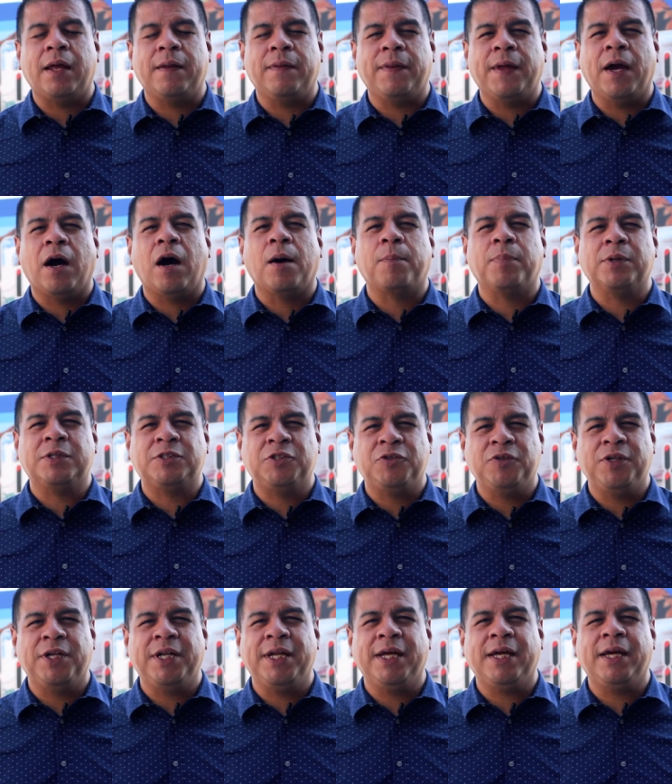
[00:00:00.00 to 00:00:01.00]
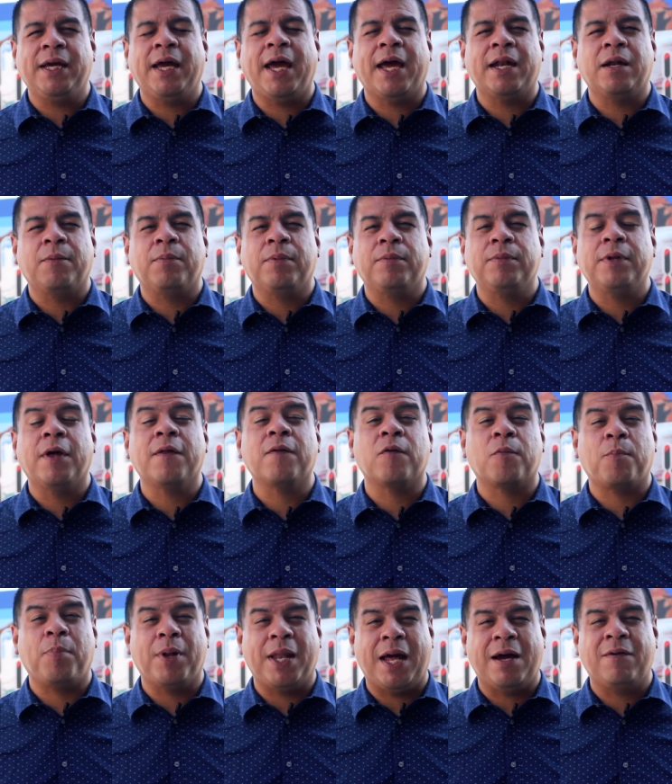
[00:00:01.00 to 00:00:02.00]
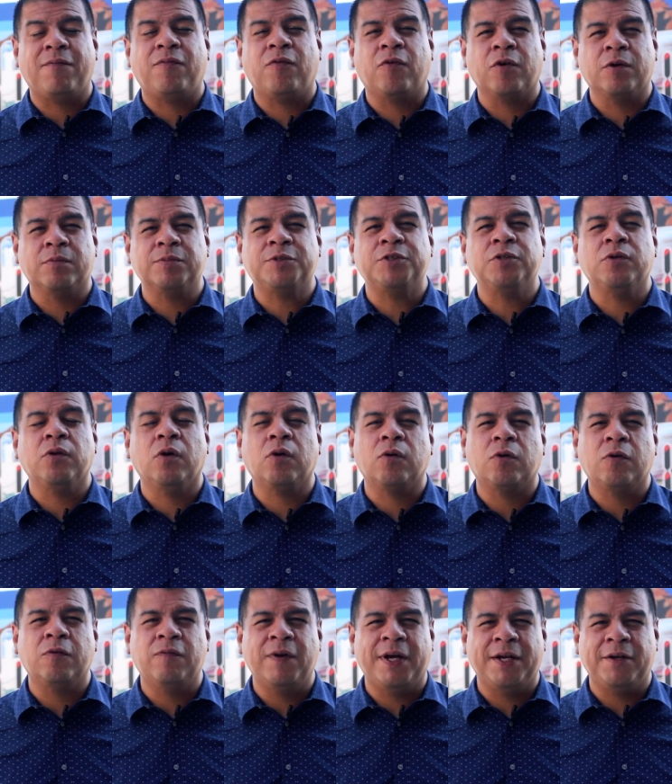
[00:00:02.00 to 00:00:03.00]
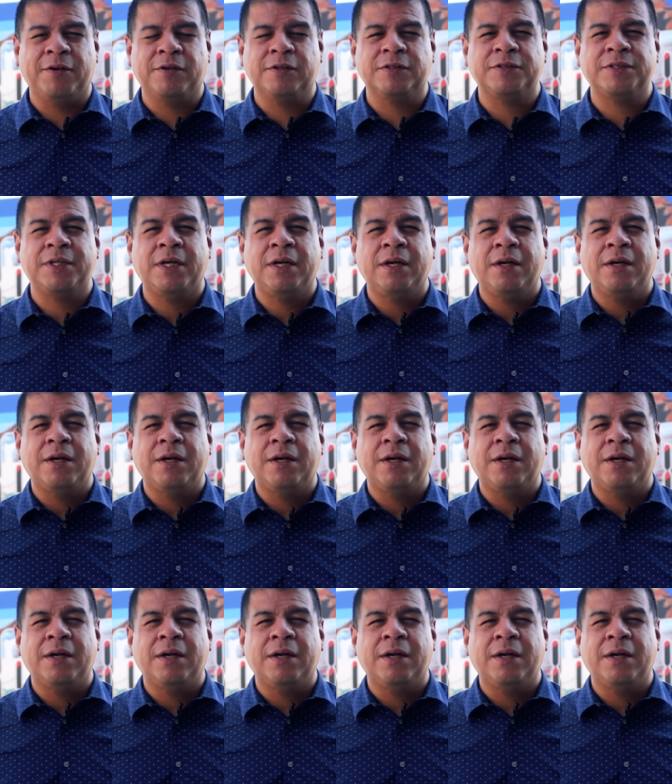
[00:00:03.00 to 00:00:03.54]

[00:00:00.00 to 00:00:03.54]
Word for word: the opportunity and another platform to local vendors.